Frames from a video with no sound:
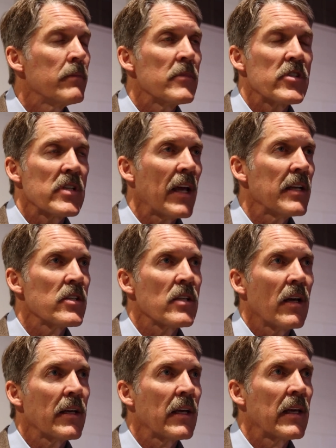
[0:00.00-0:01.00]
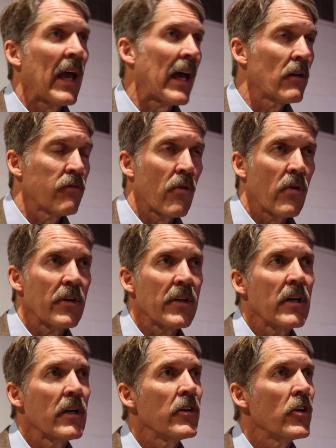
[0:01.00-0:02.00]
States like
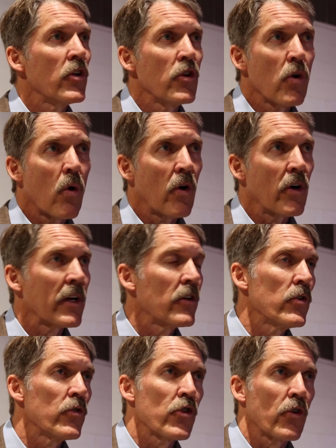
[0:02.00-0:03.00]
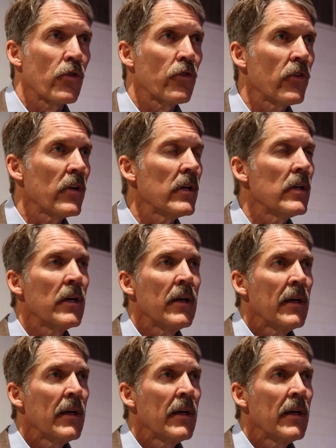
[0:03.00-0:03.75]
California, New York, New Jersey,